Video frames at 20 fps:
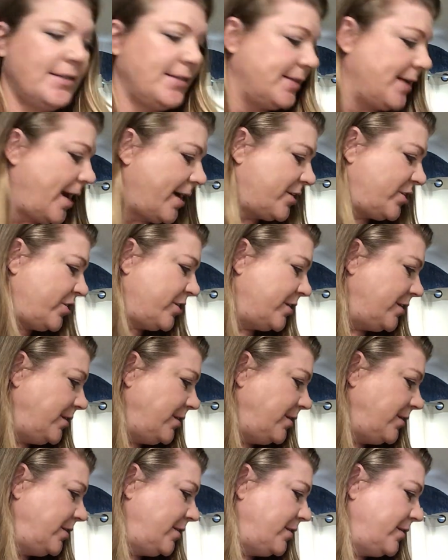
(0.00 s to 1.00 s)

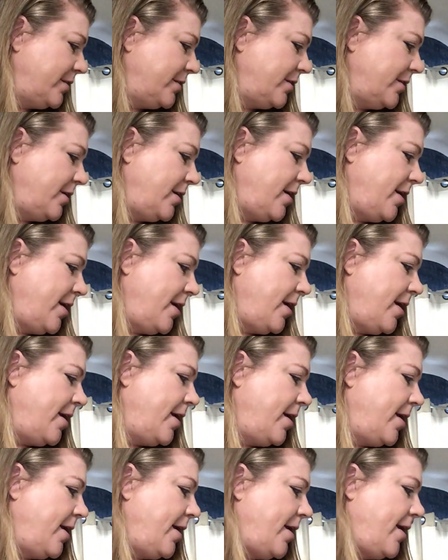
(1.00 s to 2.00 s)
sections,
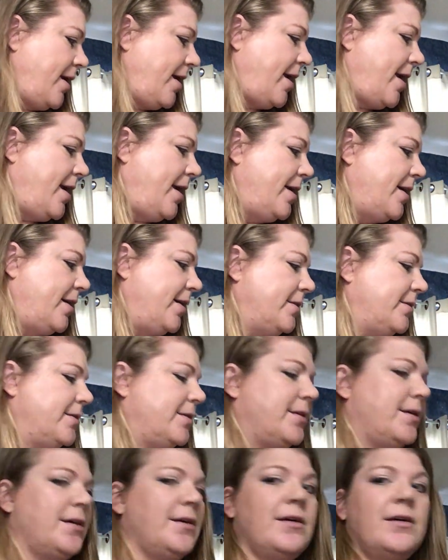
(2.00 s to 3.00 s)
and